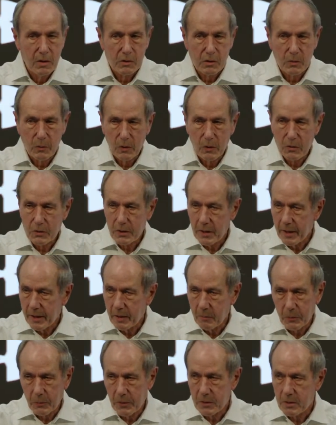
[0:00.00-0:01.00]
So those
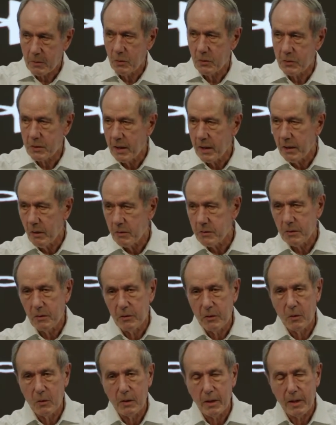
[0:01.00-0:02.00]
guiding principles, I also
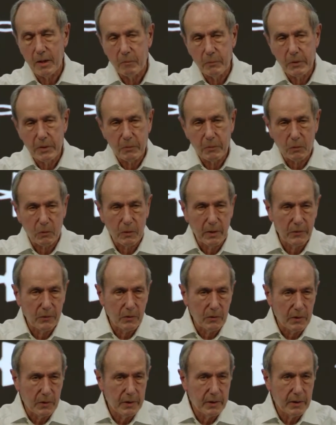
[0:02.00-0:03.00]
know a lot of people around
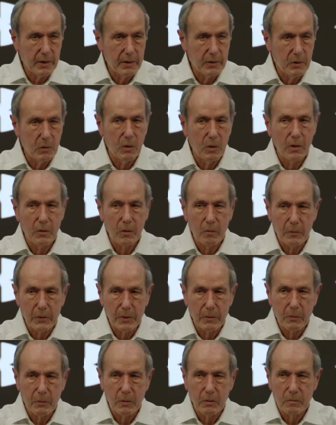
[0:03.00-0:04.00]
the league. I know other
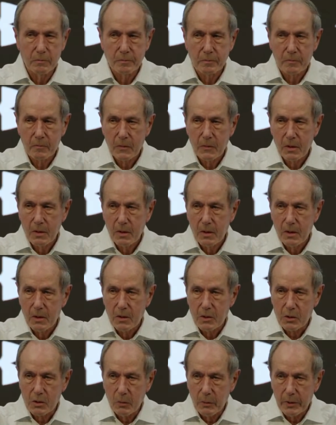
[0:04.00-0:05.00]
people.
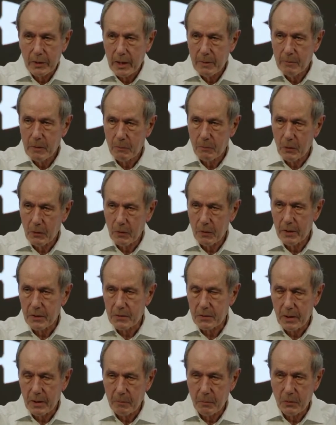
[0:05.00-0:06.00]
So we came up with a
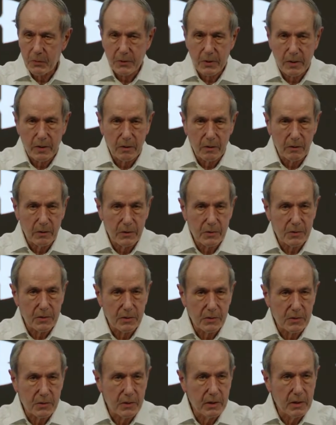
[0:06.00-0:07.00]
list. I presented a list
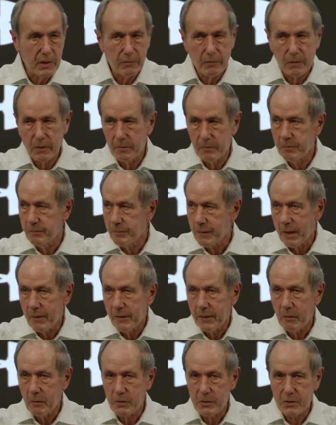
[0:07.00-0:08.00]
to Steve of, I
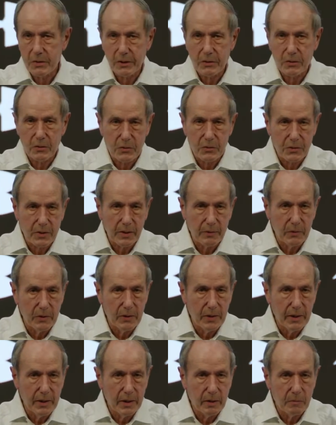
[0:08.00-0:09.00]
think it was 6 or 7
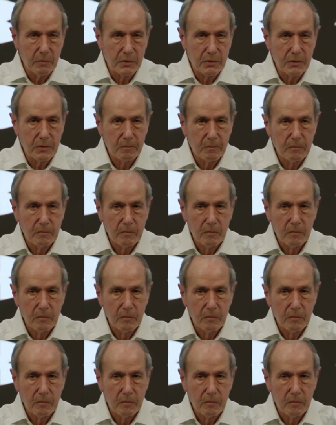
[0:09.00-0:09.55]
names,